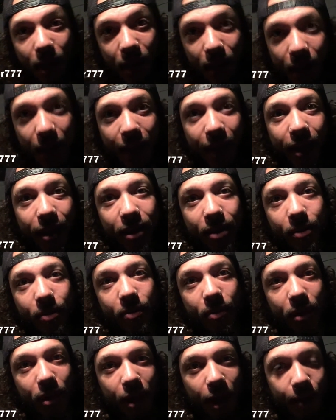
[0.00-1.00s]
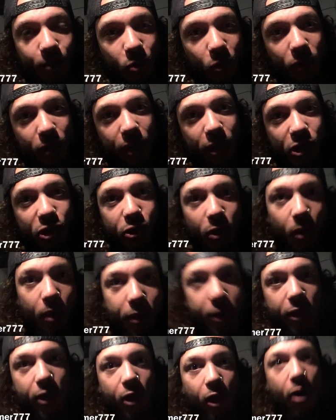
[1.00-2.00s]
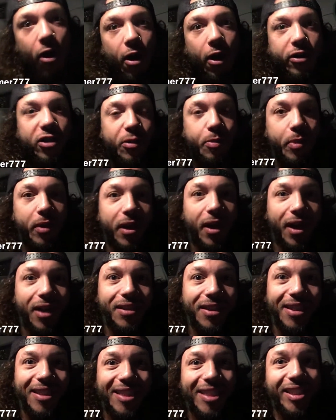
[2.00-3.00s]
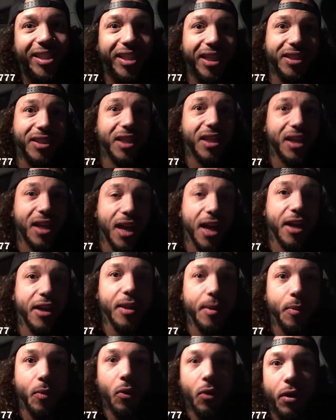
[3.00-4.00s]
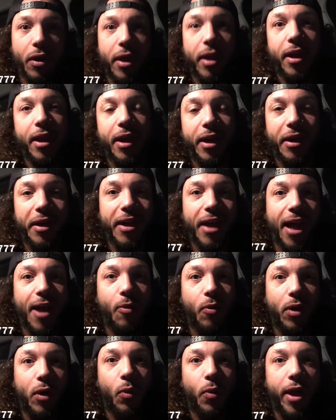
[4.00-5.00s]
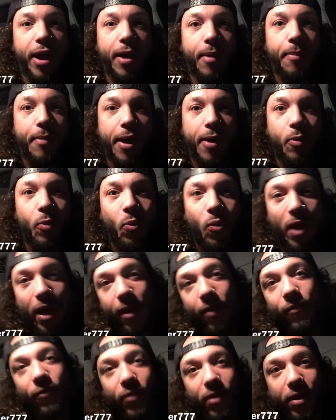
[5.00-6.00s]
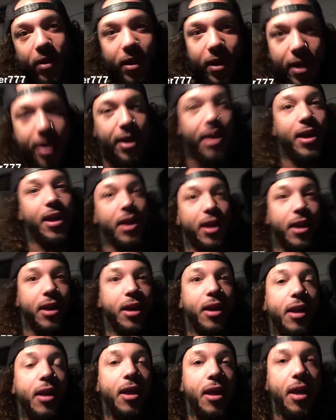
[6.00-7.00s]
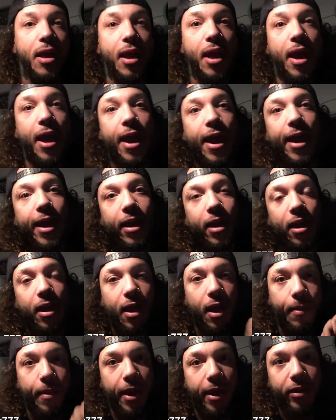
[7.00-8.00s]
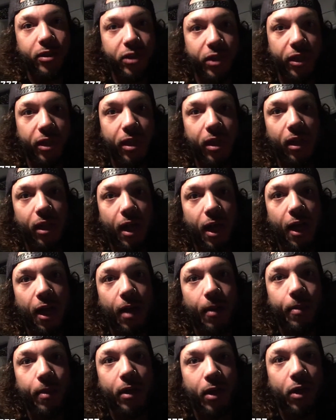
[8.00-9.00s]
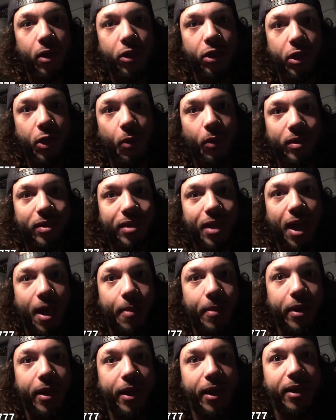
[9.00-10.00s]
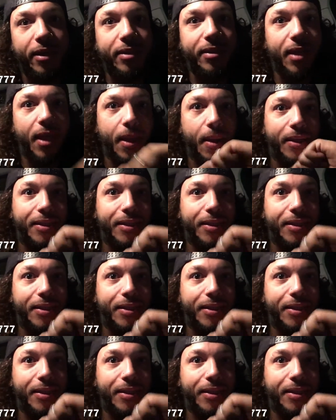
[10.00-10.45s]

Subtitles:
Hey, I'm doing the intro in the car just because it's 6 o'clock in the morning and I did not want to wake up my wife and kid. Hey, heading to the club. You know what time it is.